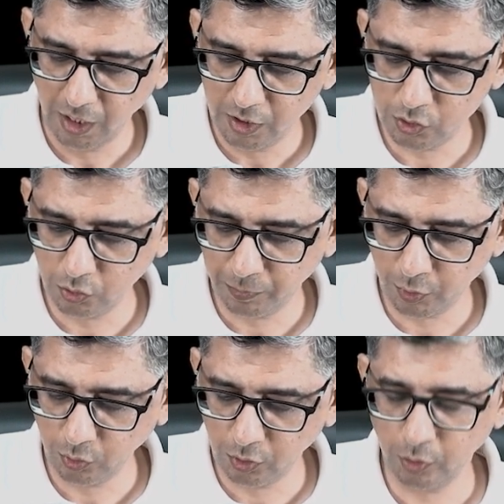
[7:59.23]
so
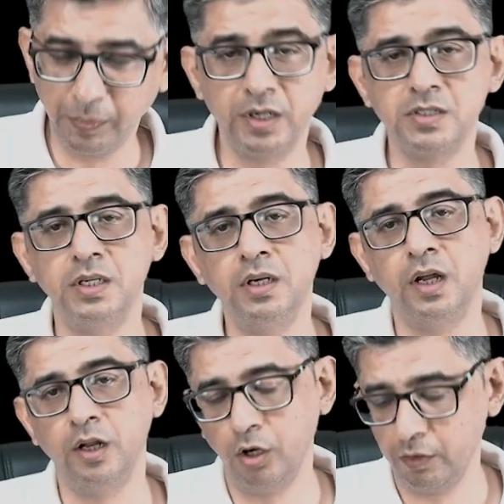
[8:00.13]
prochlorperazine
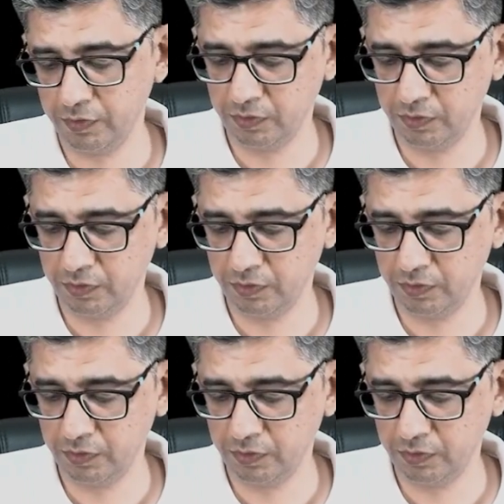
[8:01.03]
and along